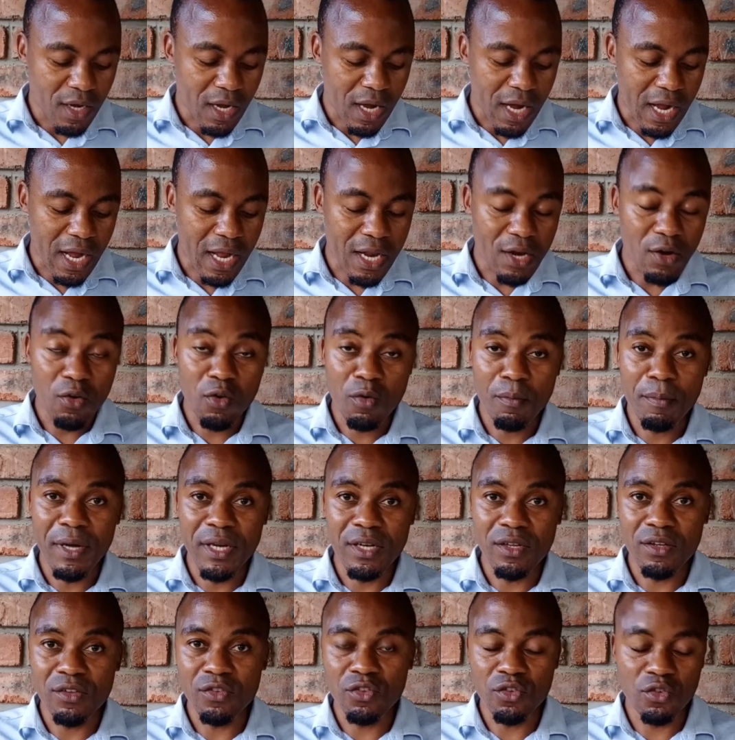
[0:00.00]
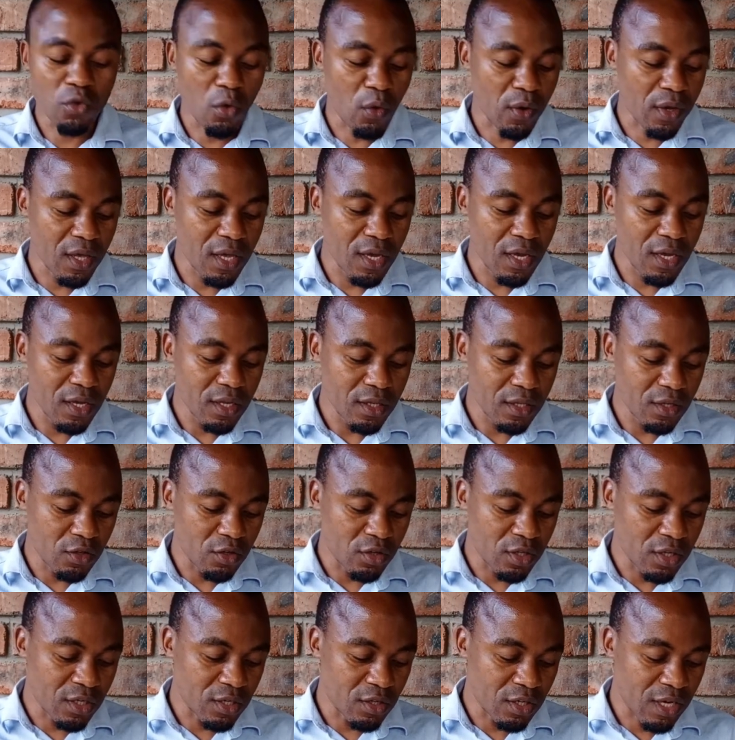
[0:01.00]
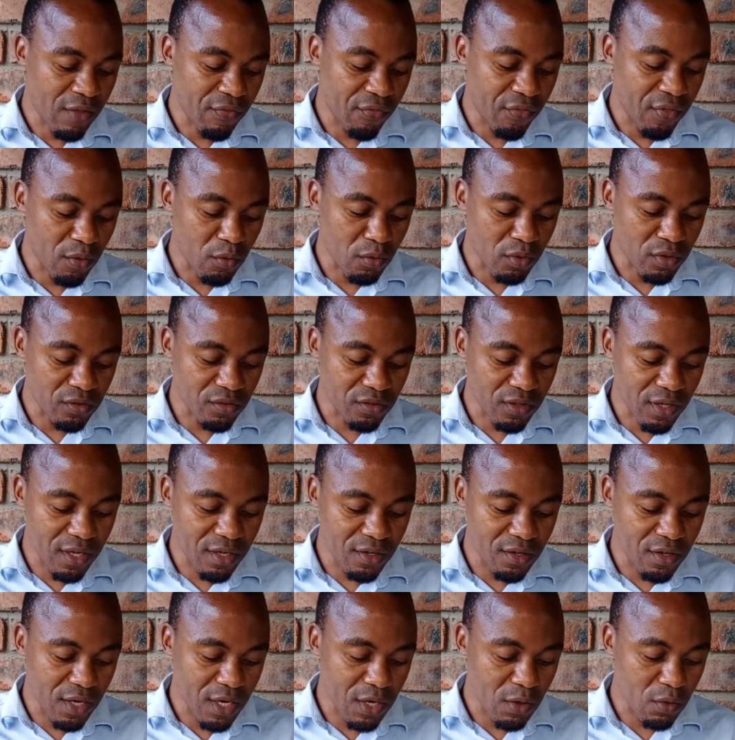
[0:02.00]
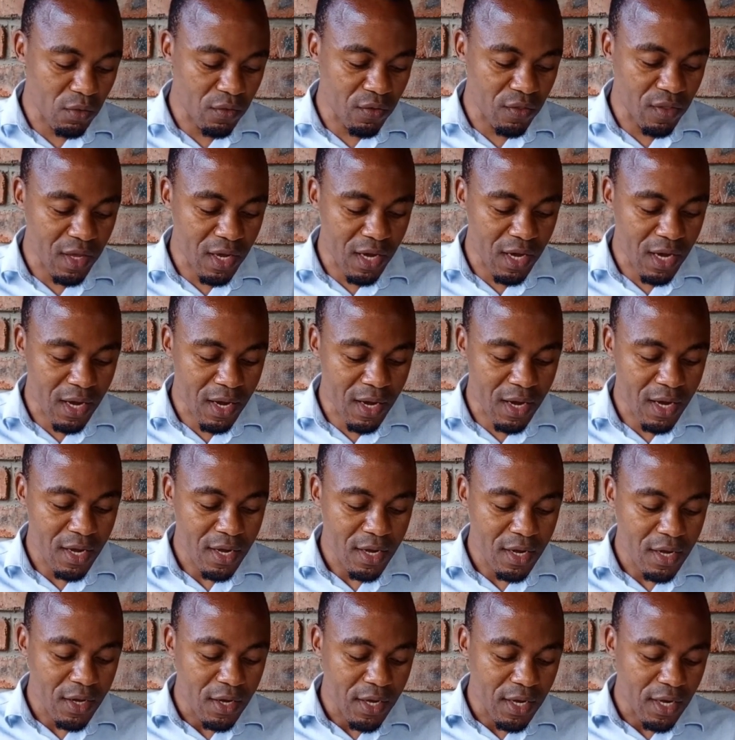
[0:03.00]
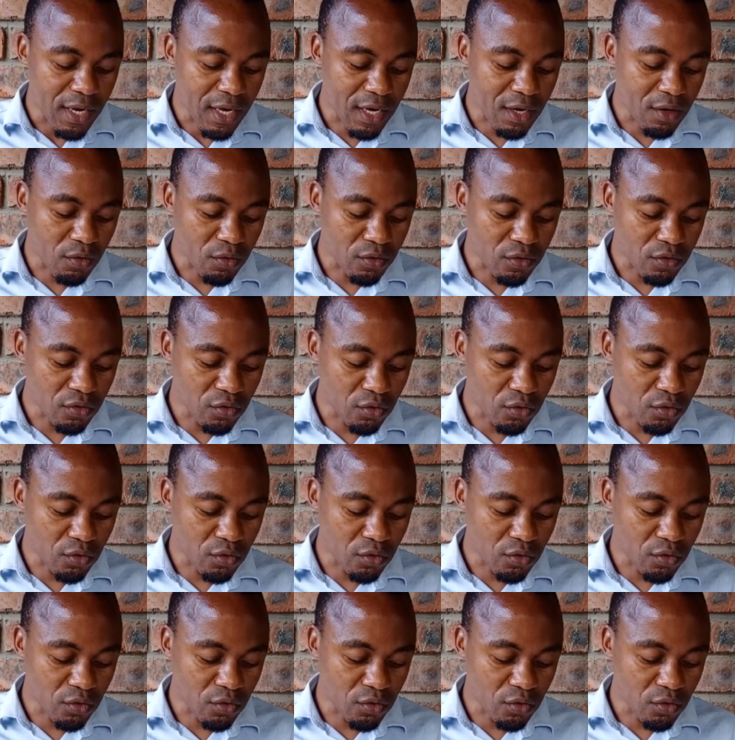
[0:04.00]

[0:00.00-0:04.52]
Nobody's talking. Nothing was said here on their handles.